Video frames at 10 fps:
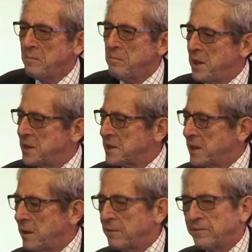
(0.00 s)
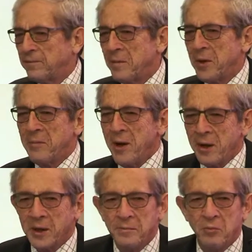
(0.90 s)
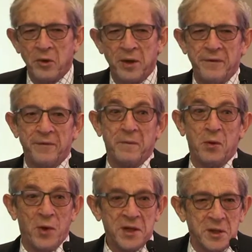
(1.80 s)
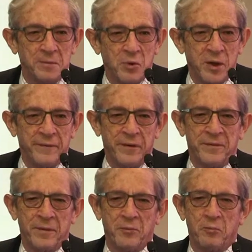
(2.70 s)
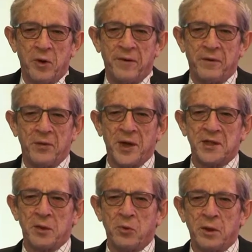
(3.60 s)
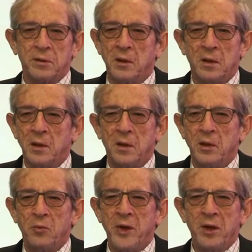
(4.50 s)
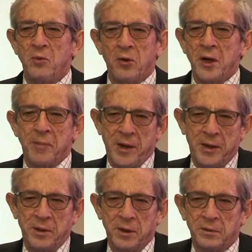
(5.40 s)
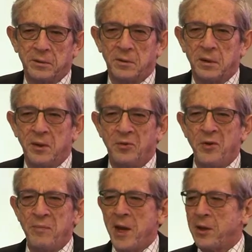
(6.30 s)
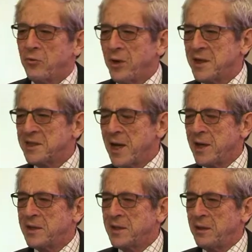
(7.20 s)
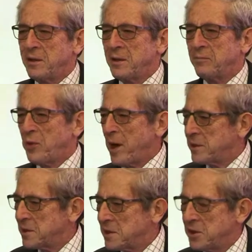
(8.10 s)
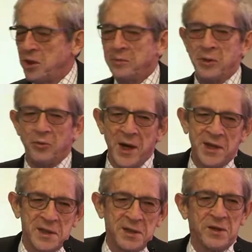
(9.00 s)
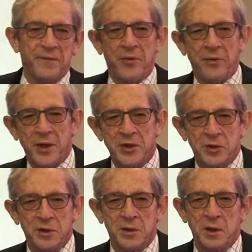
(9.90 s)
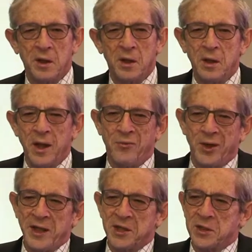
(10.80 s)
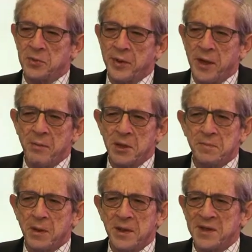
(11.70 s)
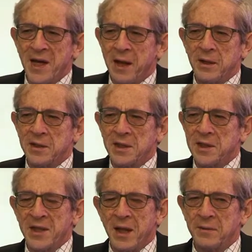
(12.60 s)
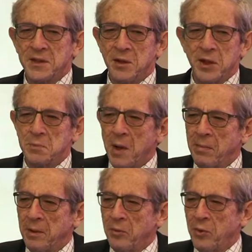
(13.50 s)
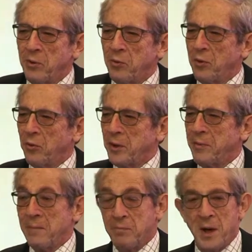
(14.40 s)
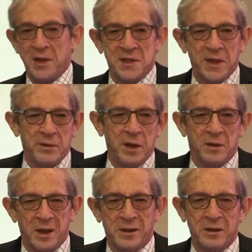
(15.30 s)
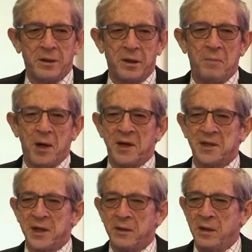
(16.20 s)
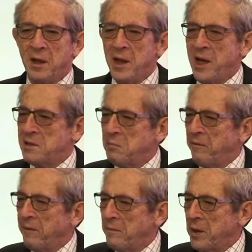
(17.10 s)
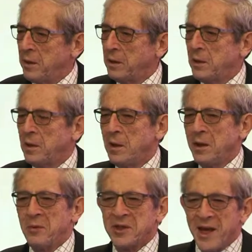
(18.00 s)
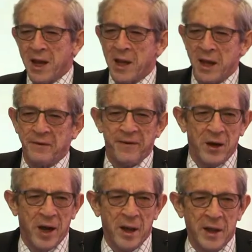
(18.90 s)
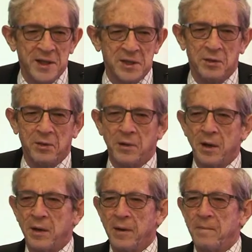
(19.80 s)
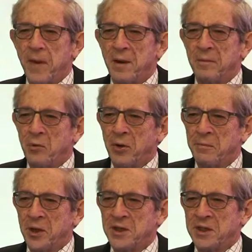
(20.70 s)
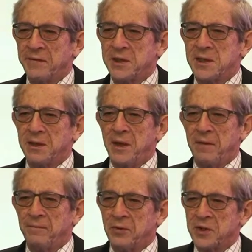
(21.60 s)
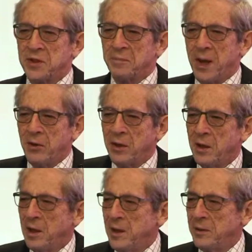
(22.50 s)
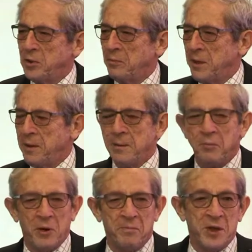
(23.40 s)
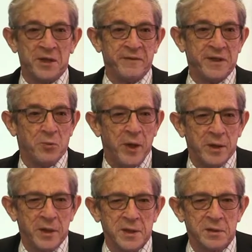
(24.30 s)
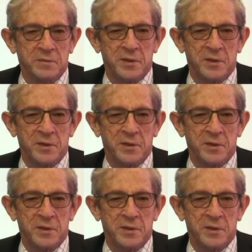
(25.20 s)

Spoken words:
means that from an American point of view, from a Western point of view, from the point of view of the rest of the world, we don't worry about India. We may criticize Indian practices, human rights, and some other issues in relations with neighbors, but it's not a serious problem the way we worry about Pakistan. Clearly, Pakistan has moved from being the most allied of our allies to, and important because of its influence and power, to being important because of its weakness.